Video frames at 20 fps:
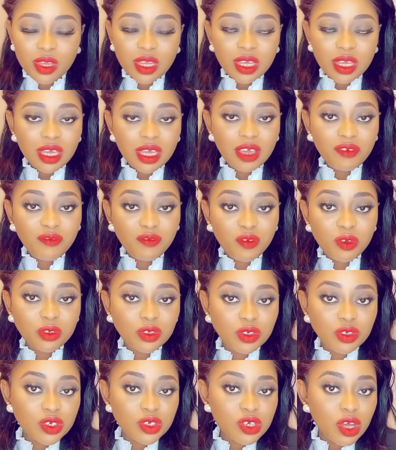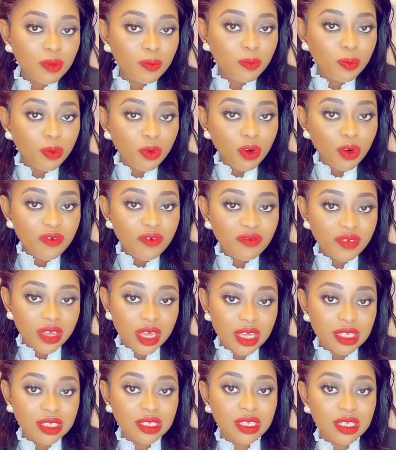If you do not prove
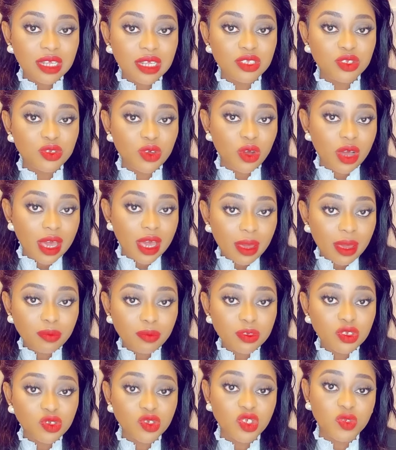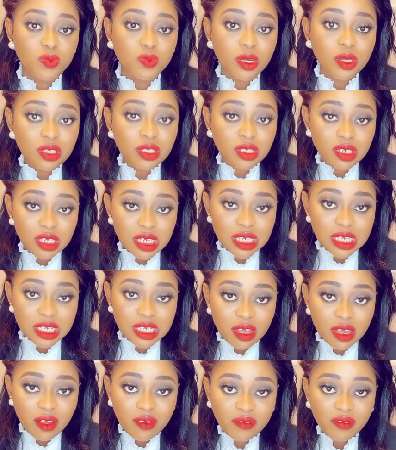it that you're able to sponsor
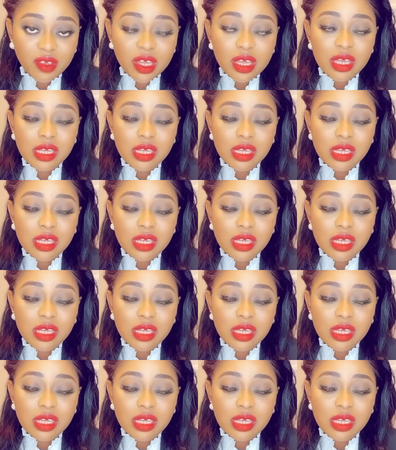yourself,